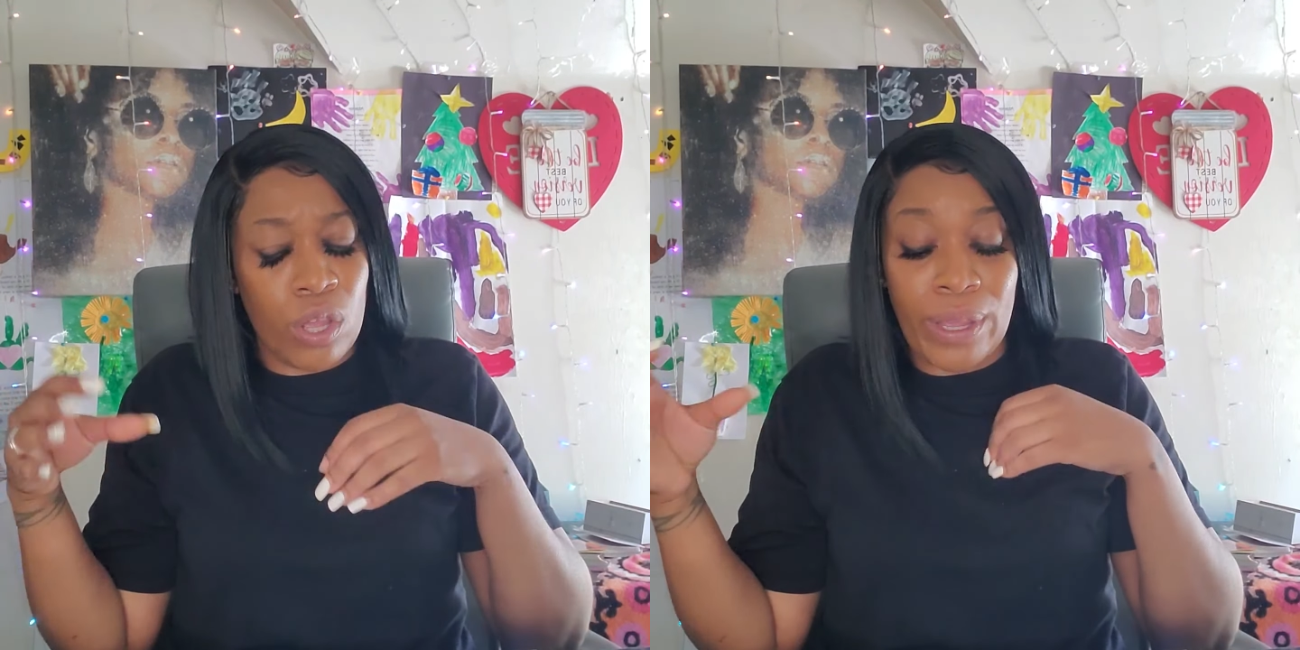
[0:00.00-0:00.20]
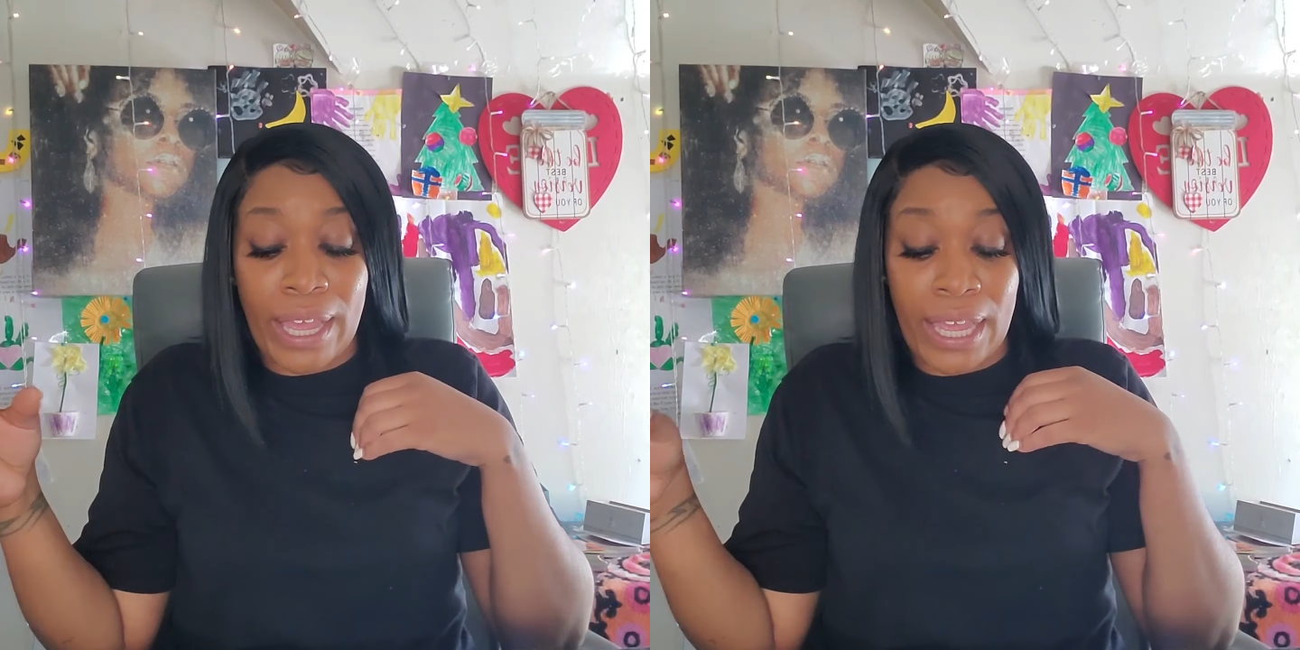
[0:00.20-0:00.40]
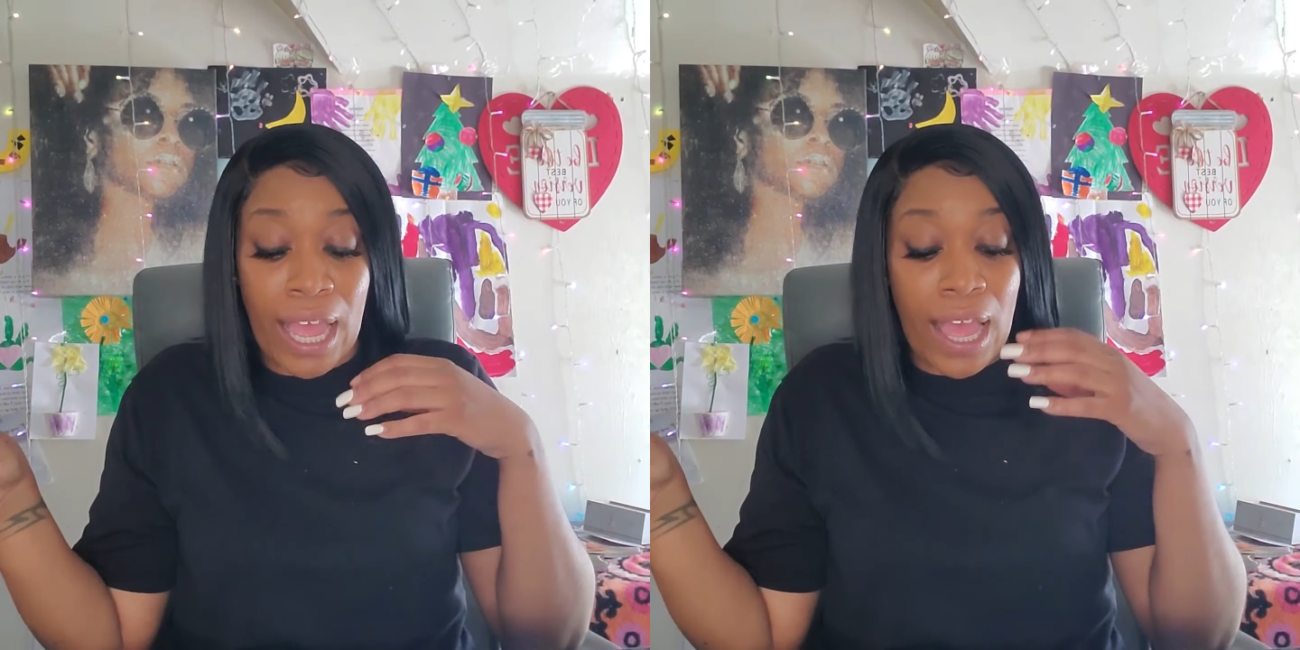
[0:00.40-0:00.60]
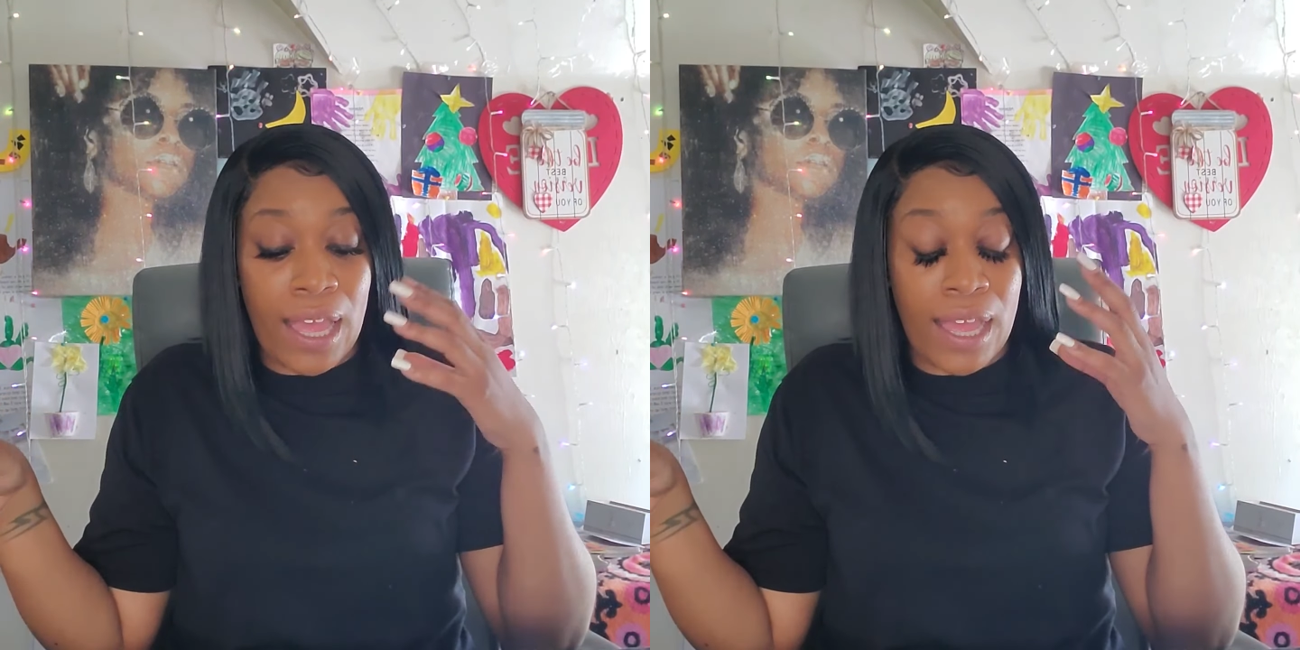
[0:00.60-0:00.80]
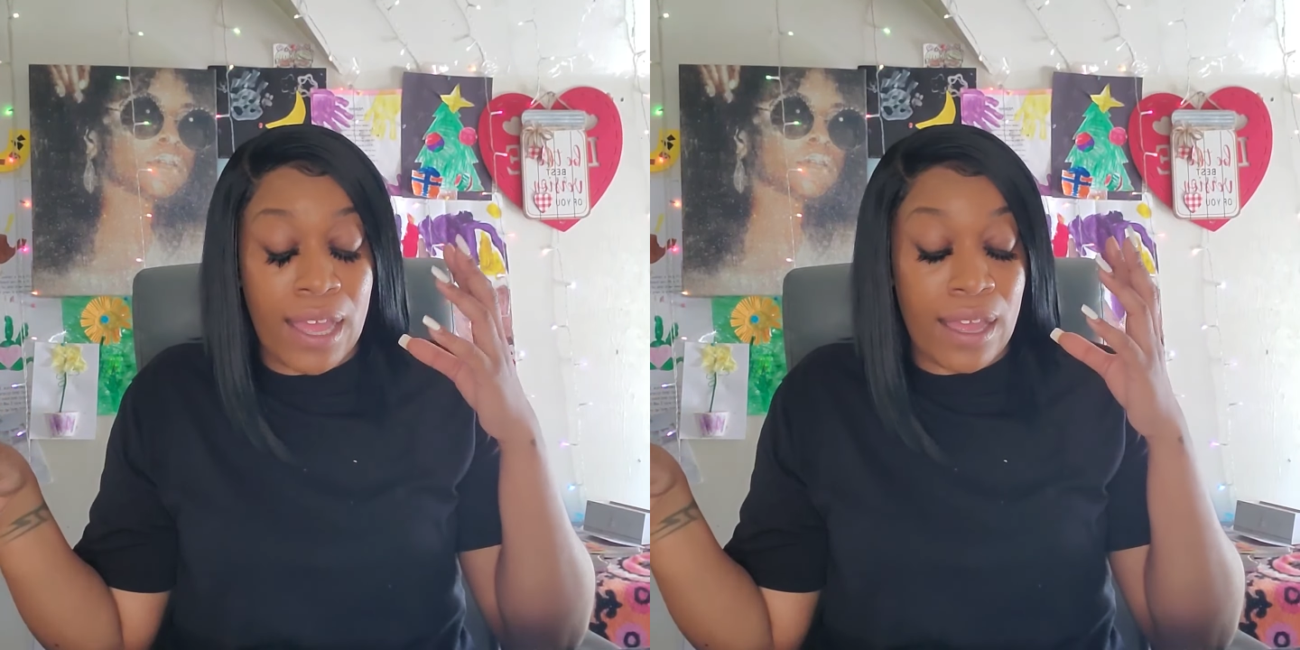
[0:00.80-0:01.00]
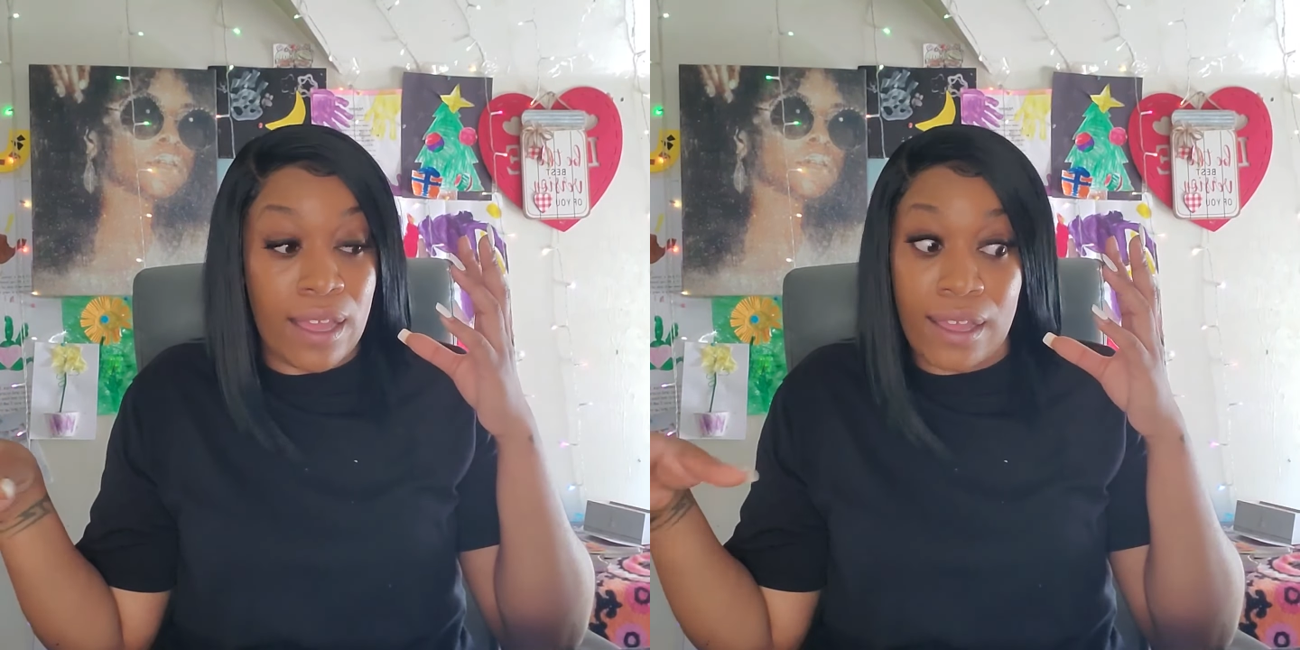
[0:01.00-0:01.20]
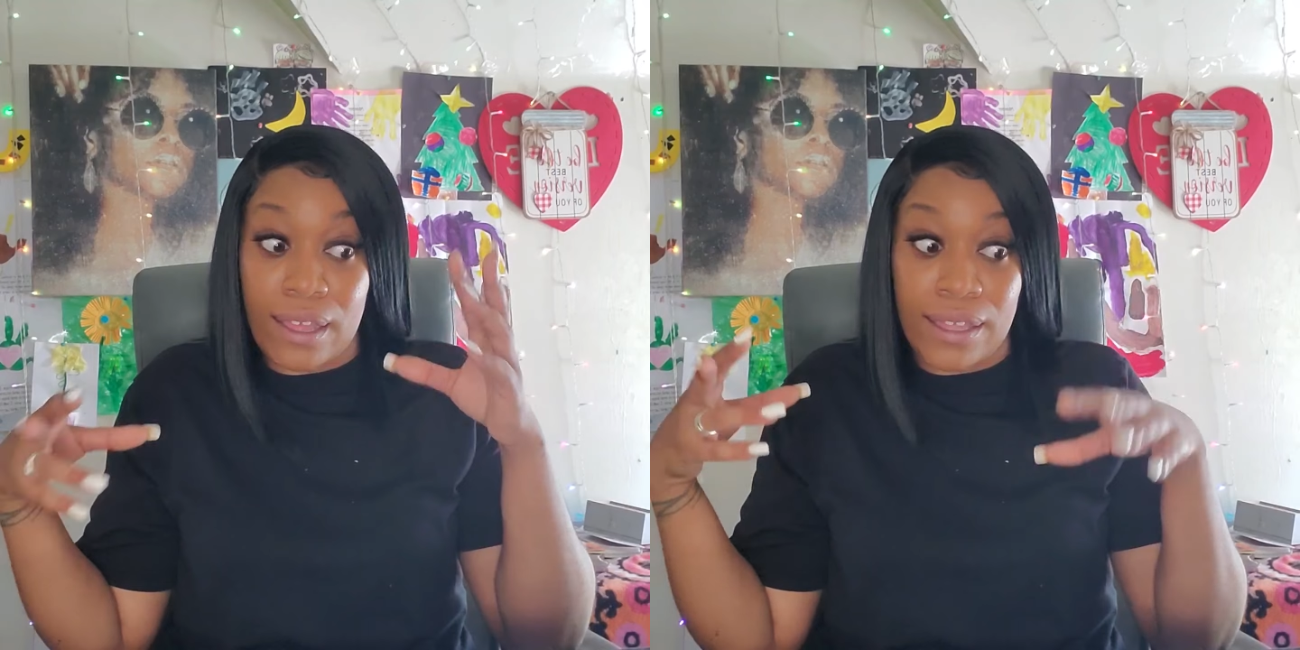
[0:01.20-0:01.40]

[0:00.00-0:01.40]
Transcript: Okay, uh